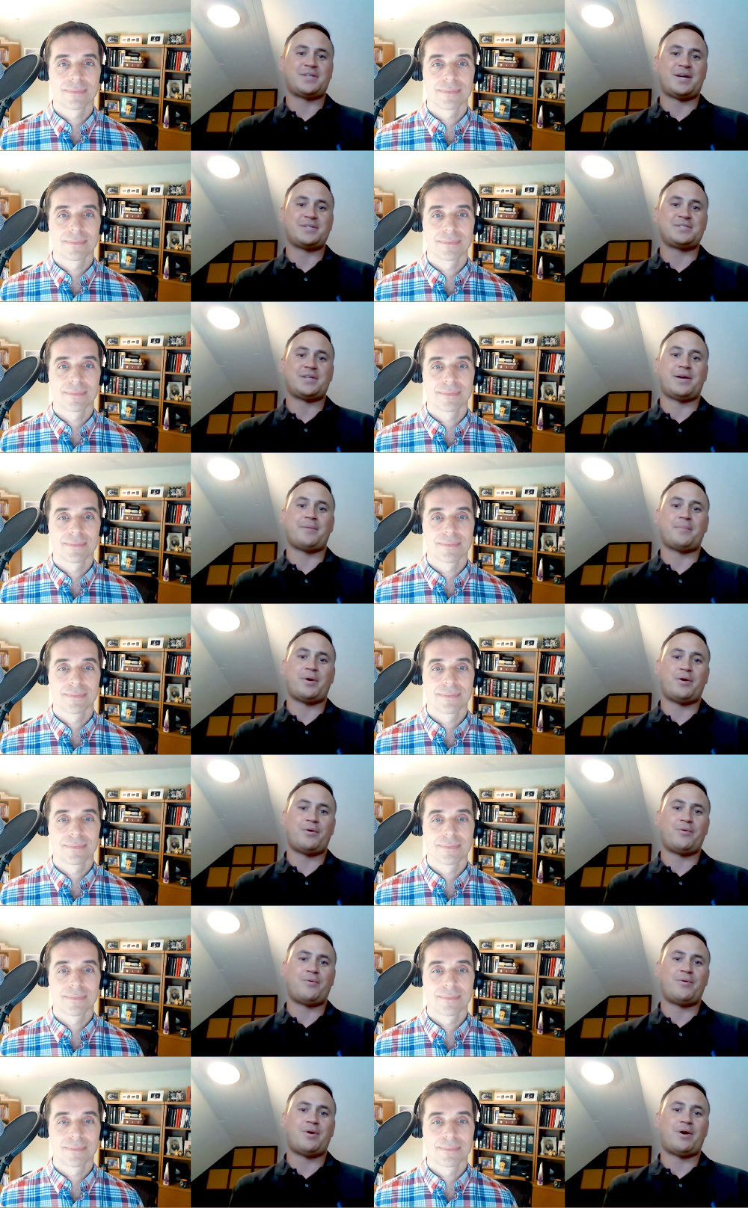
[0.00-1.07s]
Speaker 1: That's
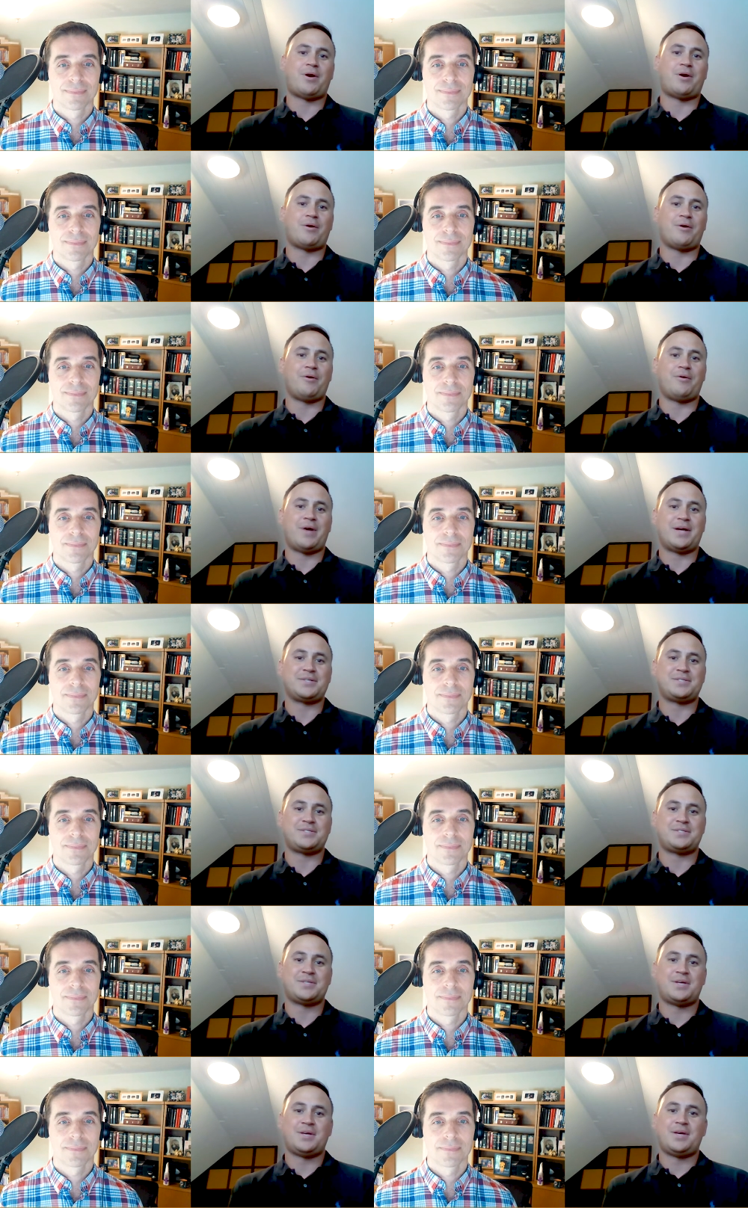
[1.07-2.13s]

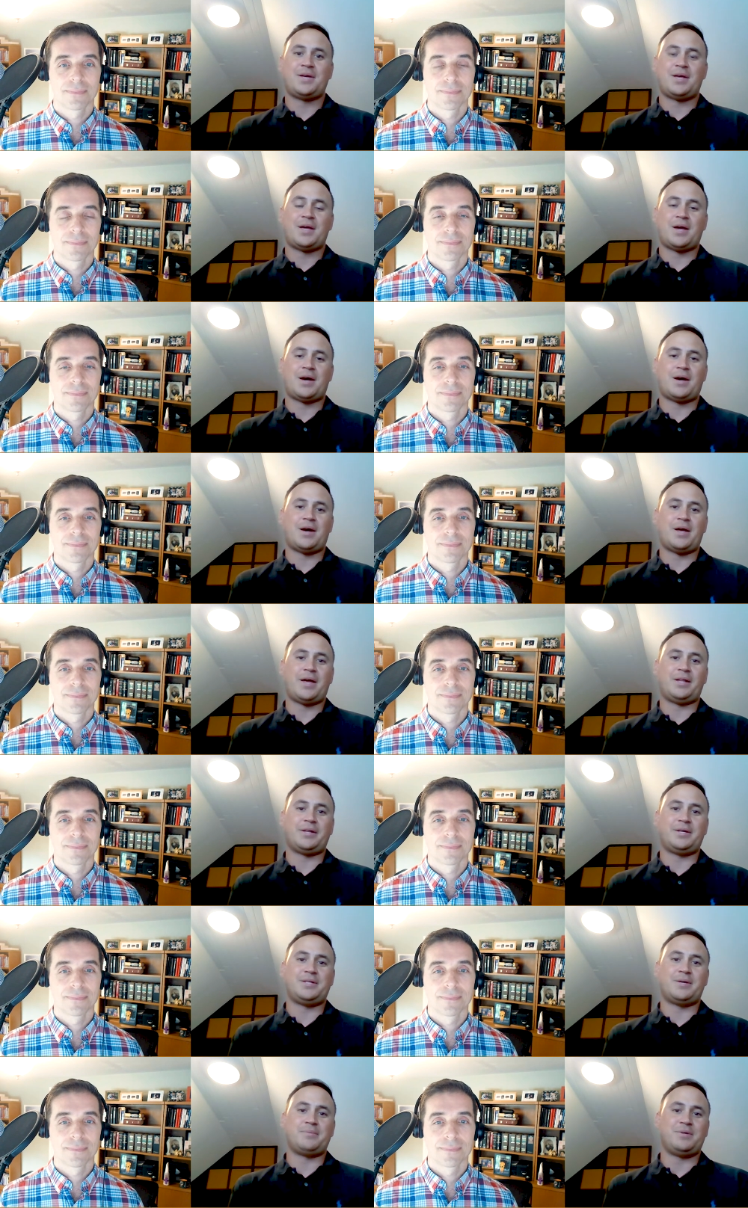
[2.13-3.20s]

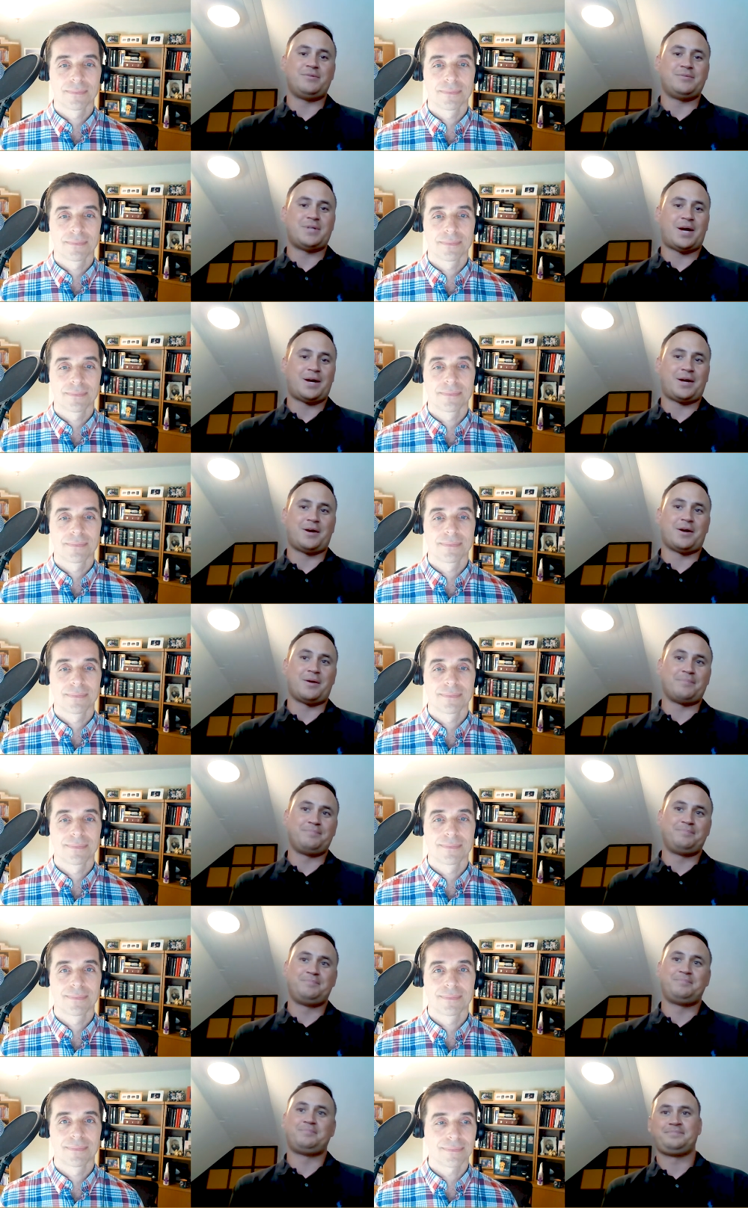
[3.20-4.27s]

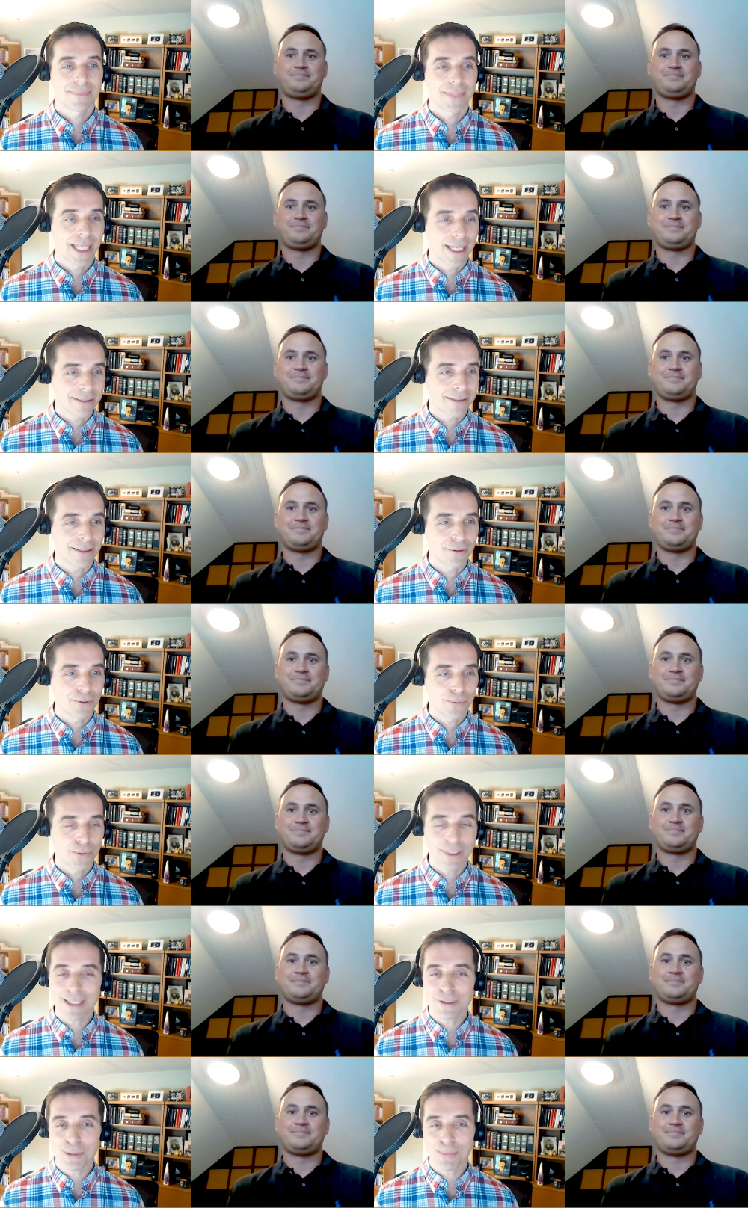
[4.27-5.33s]
SMOROSLAW.com.
Speaker 2: Excellent. Well,
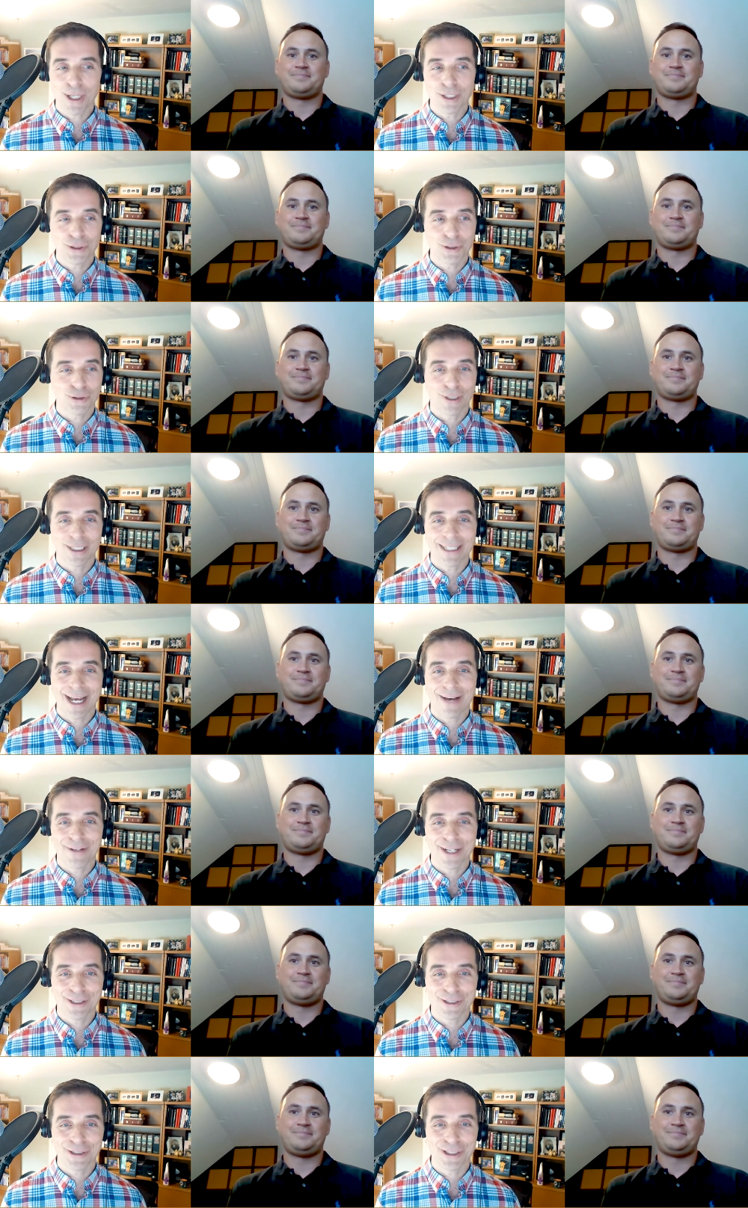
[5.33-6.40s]
thanks so much. It was great to have you
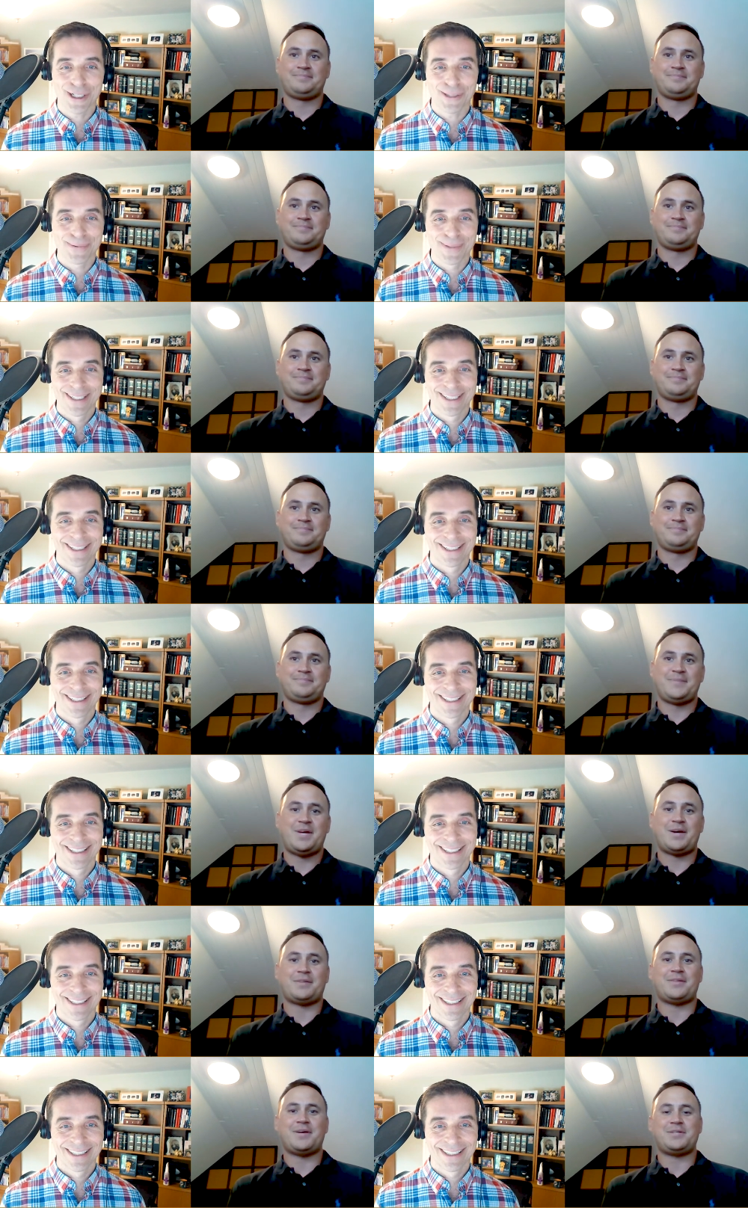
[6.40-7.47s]
on the show.
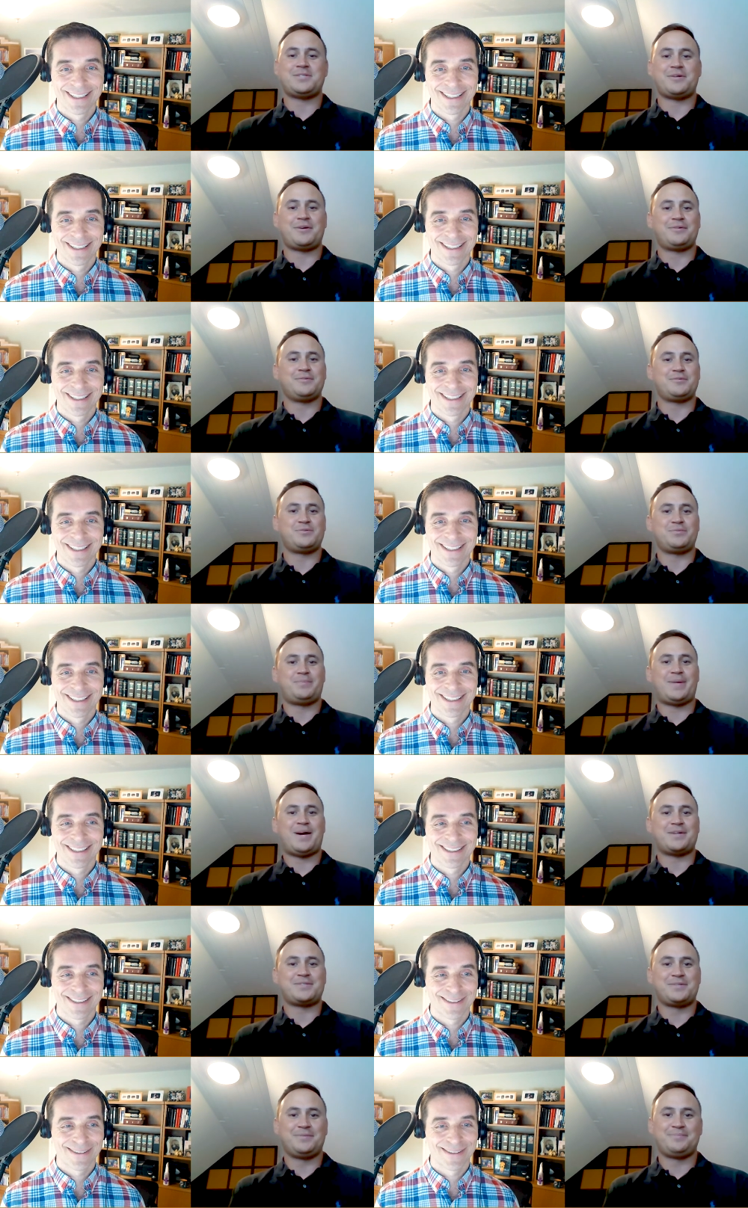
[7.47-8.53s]
Speaker 1: Yeah, thanks, Eric. This was a
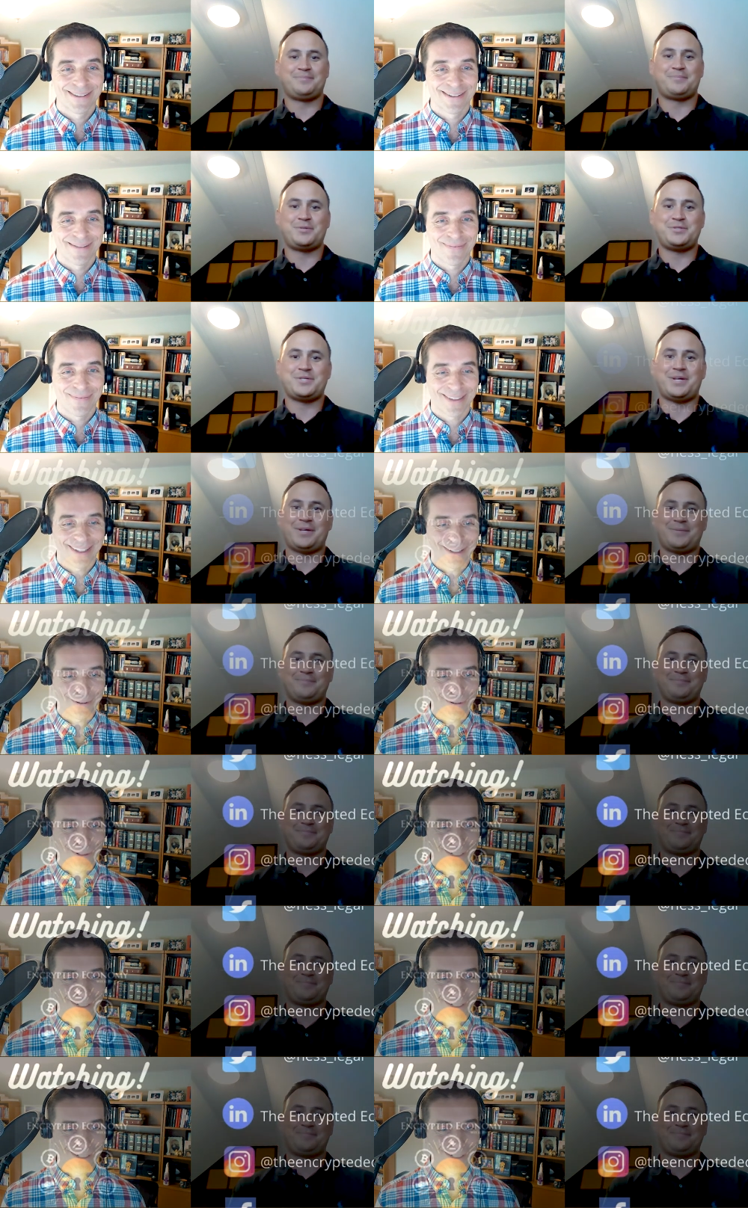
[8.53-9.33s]
blast. Appreciate it.